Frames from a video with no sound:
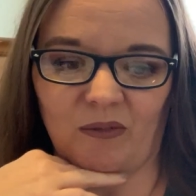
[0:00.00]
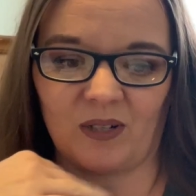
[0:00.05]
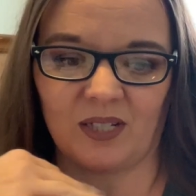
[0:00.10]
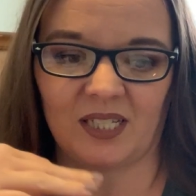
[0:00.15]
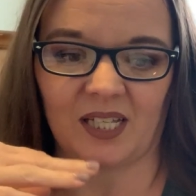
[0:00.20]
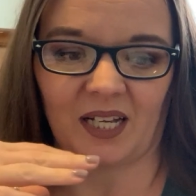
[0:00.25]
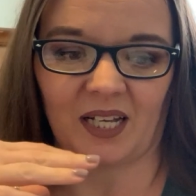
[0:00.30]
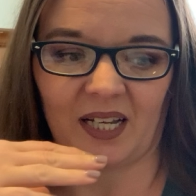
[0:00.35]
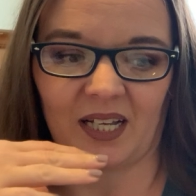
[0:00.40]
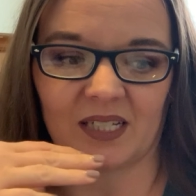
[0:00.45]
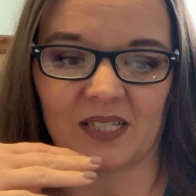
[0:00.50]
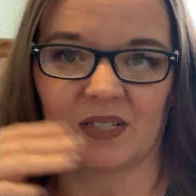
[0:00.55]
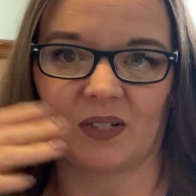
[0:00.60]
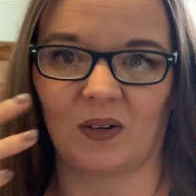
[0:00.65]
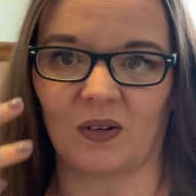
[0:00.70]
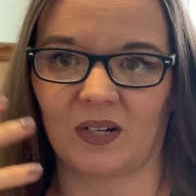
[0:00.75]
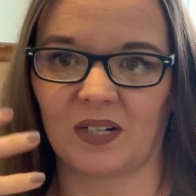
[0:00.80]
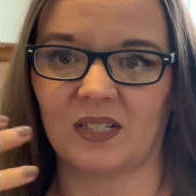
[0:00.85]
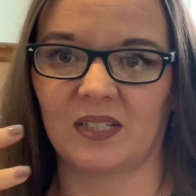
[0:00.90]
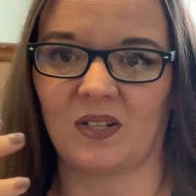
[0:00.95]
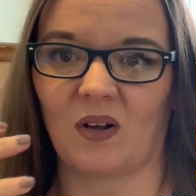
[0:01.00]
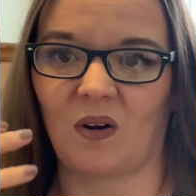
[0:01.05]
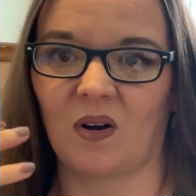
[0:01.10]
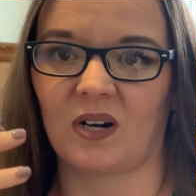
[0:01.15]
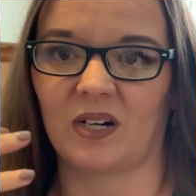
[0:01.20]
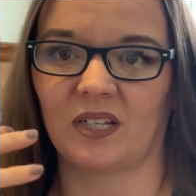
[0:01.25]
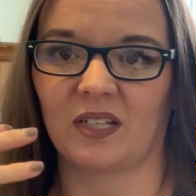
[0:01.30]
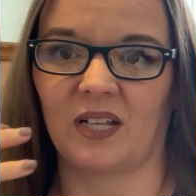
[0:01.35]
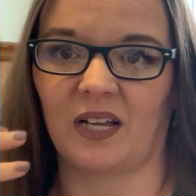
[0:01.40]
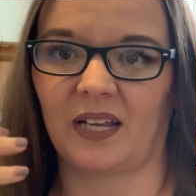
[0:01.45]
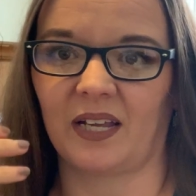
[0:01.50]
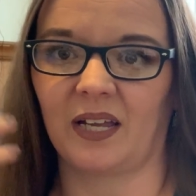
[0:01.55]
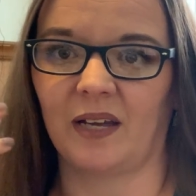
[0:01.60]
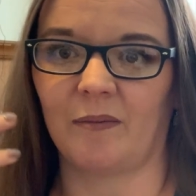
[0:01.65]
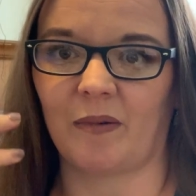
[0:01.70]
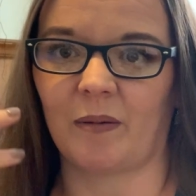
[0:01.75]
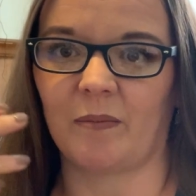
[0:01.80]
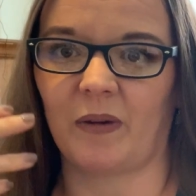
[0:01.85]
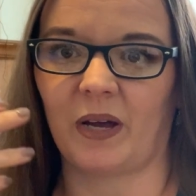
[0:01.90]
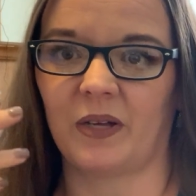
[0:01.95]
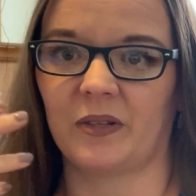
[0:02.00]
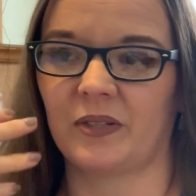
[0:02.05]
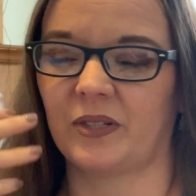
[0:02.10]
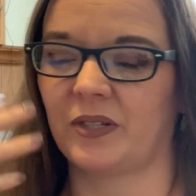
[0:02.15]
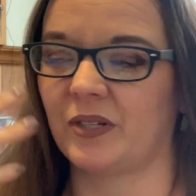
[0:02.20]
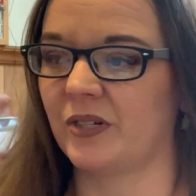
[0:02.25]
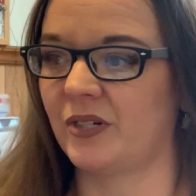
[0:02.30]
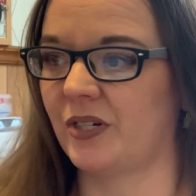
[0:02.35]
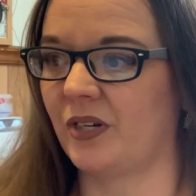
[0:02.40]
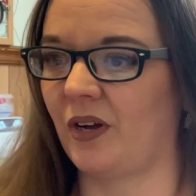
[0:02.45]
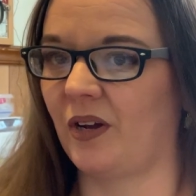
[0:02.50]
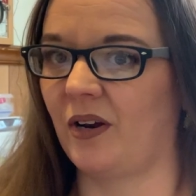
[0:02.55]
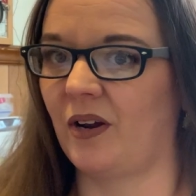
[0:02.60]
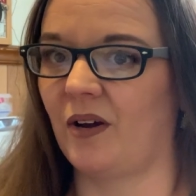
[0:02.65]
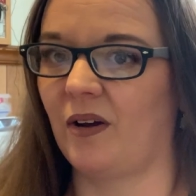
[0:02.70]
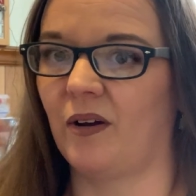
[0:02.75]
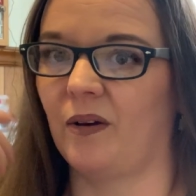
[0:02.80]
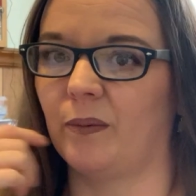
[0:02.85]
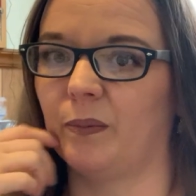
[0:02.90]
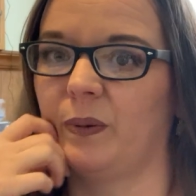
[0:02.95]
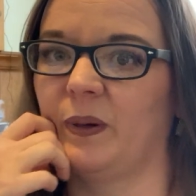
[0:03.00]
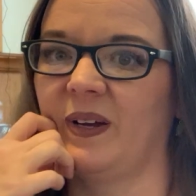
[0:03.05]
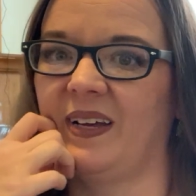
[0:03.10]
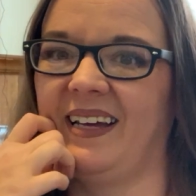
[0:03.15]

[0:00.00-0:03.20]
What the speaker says: Once I get started, it's hard to get my mouth to shut up.